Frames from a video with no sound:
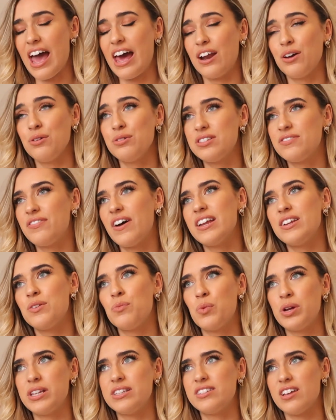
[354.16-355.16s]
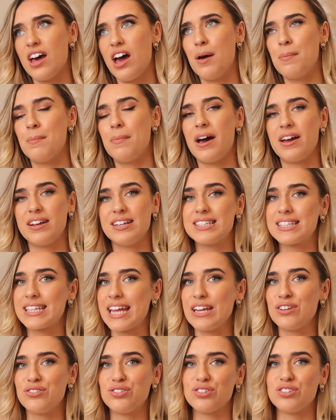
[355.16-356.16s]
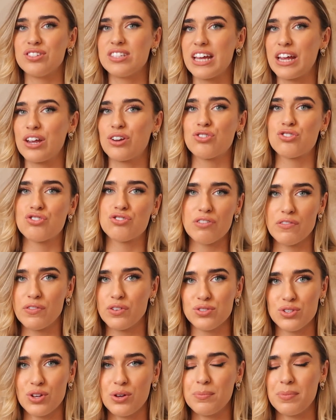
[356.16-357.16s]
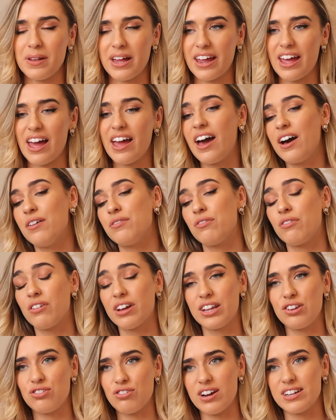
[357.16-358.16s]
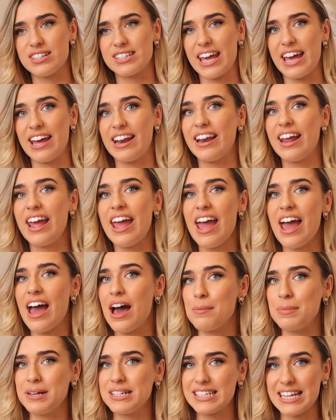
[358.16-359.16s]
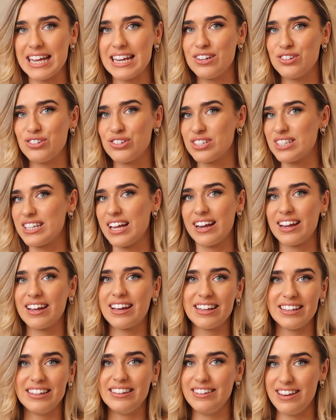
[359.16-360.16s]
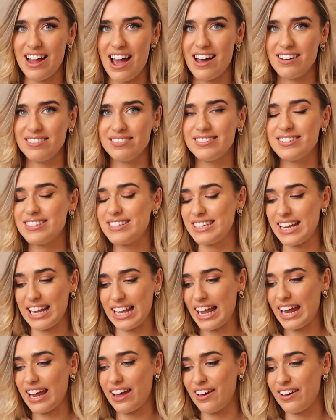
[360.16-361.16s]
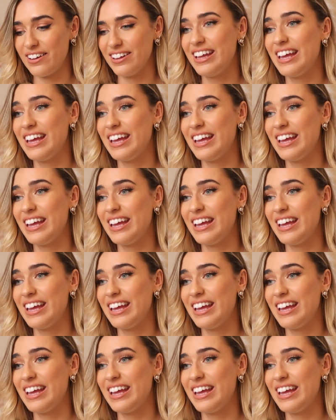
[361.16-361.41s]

and I always find in winter my skin just like shrivels up like I have really dry skin and my skin is just like nah see you later